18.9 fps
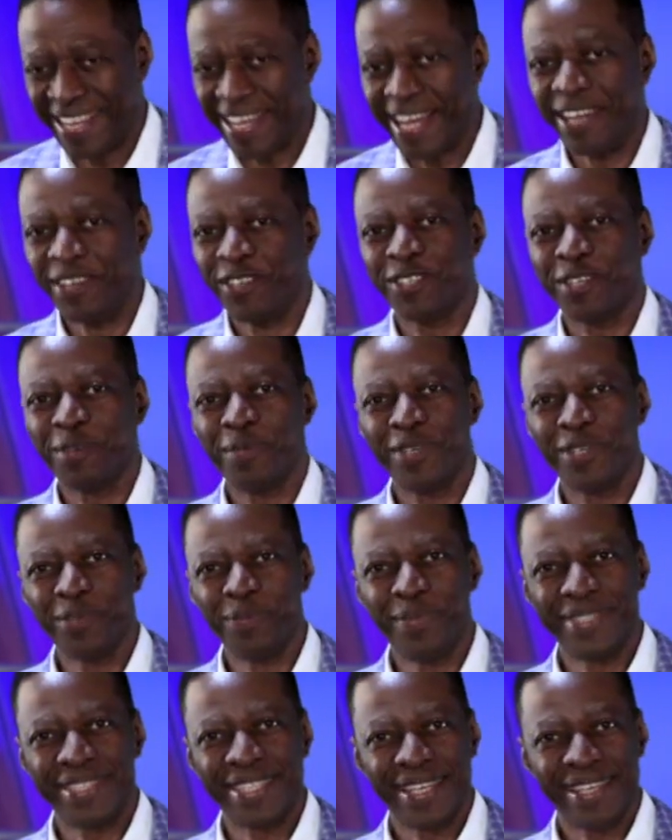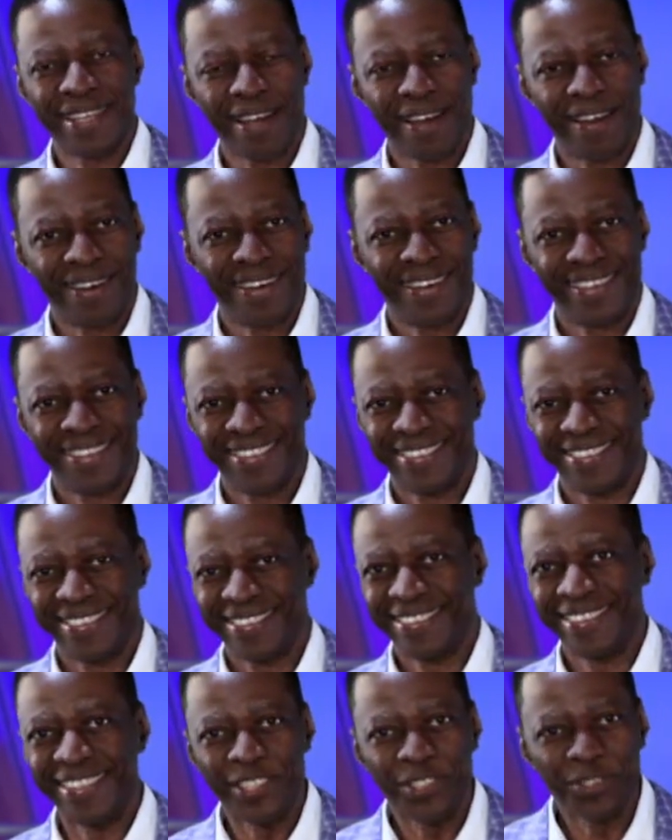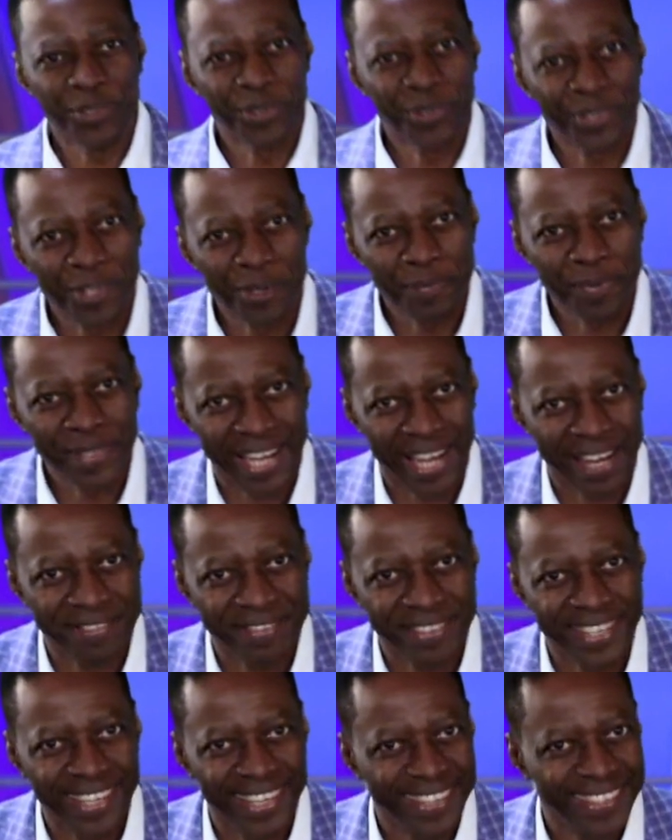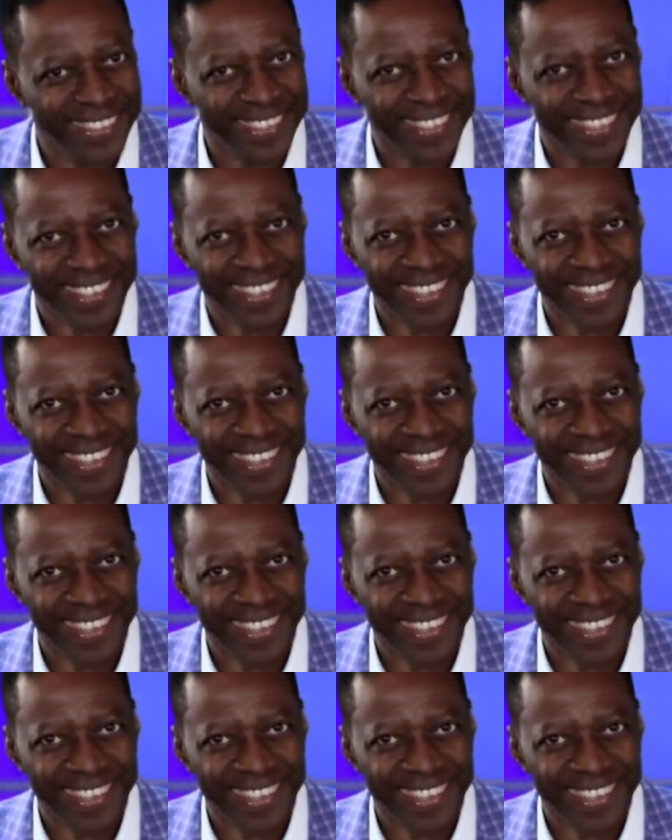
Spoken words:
I know somebody will be saying, did you grow up in Africa?